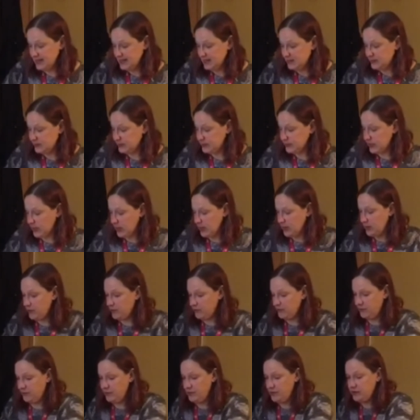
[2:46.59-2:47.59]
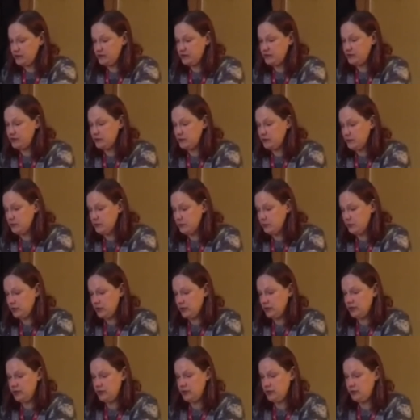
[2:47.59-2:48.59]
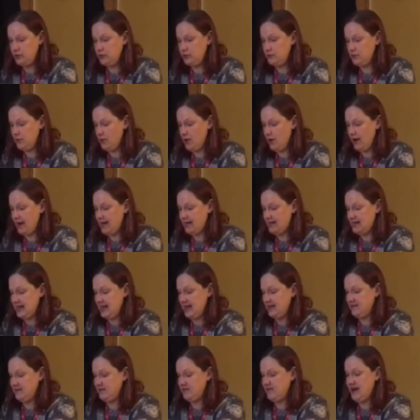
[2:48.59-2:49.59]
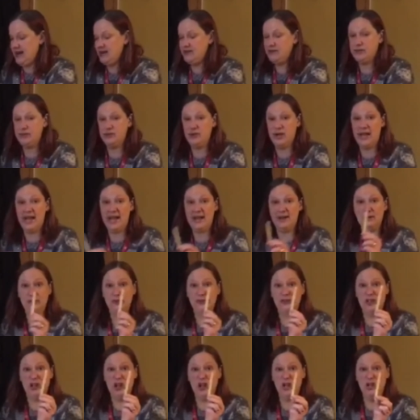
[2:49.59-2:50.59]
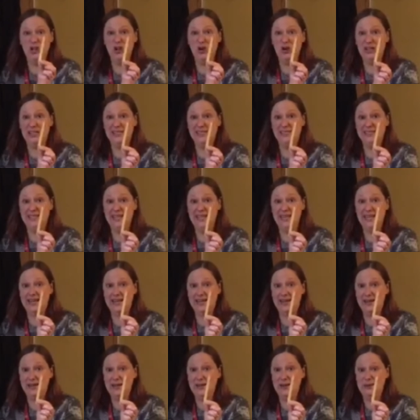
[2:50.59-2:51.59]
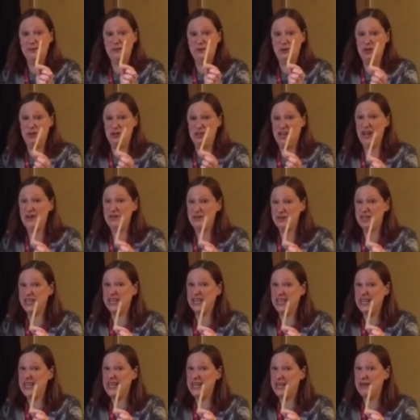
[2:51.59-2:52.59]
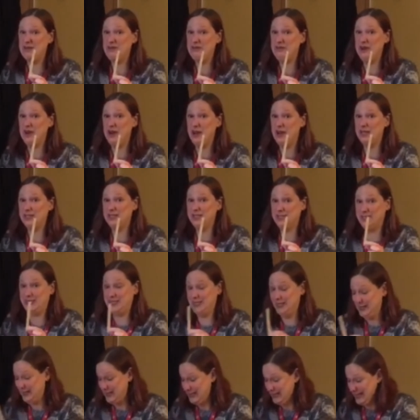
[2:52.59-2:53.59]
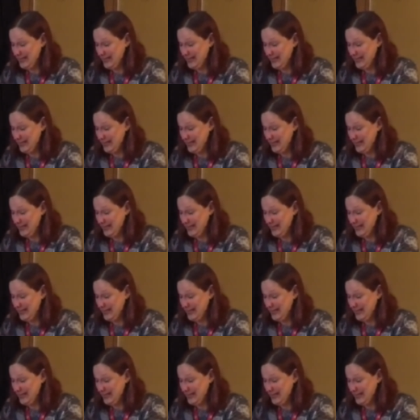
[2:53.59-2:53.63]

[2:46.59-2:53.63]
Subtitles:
So for the stalk, you might have around your house a lolly stick, but you'd have to clean it first.